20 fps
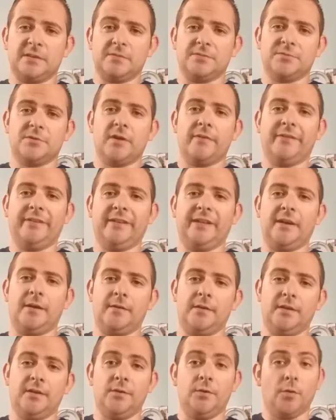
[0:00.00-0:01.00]
I was driving down
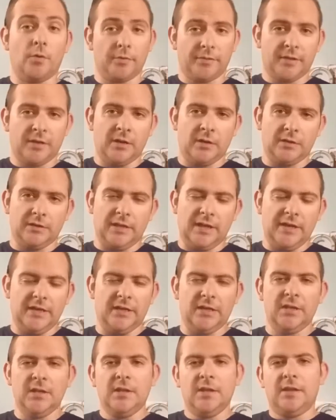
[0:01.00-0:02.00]
in North Carolina.
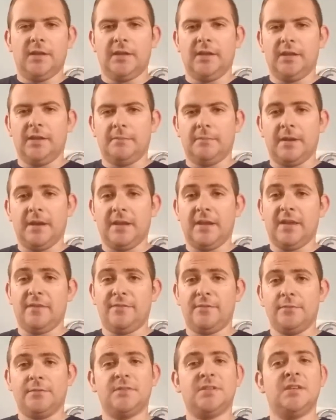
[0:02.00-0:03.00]
And my
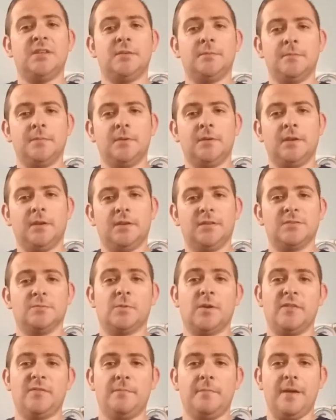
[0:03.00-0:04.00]
nephew Tim and his
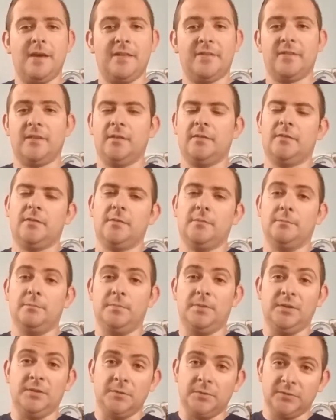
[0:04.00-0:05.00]
wife Beth and their
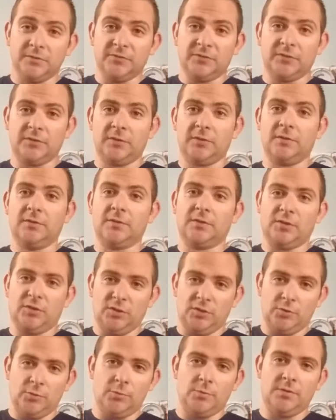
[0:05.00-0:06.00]
beautiful,
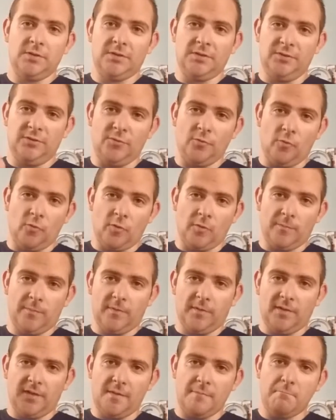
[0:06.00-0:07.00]
cute,
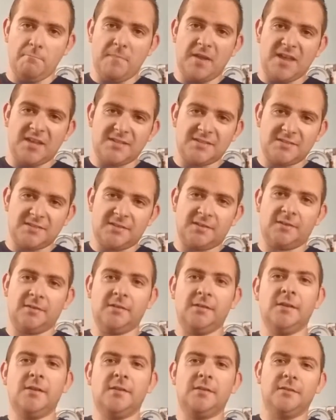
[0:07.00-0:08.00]
adorable, amazing
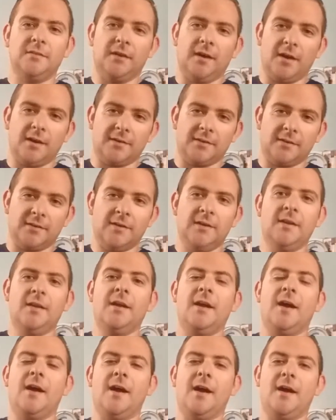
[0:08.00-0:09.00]
daughter
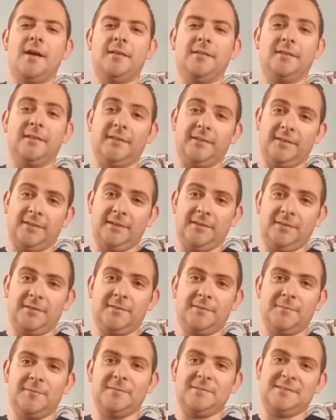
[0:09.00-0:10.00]
Lily
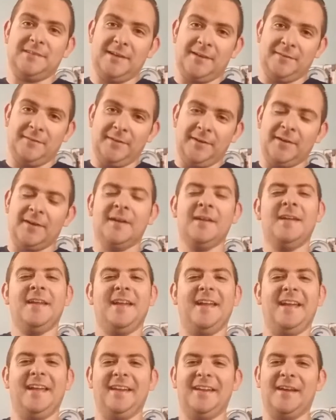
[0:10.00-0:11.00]
was down there.
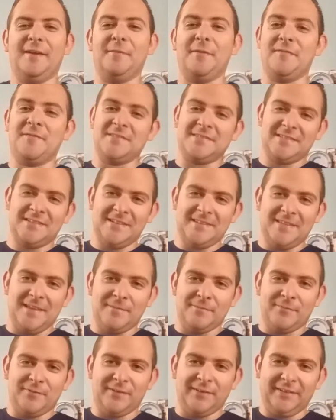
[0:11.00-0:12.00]
And we visited
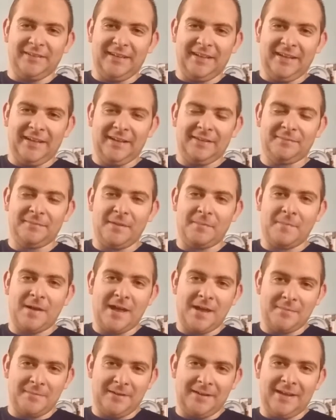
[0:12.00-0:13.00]
them for a day. My
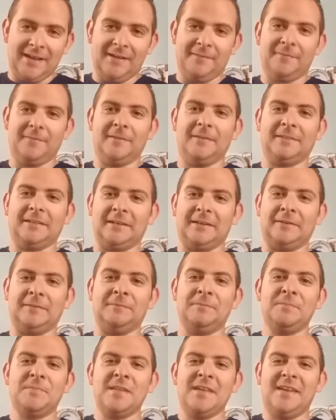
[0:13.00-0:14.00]
mom and I went down.
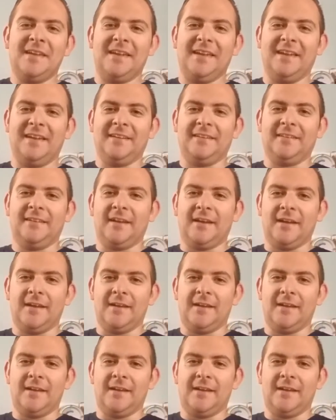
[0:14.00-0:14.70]
And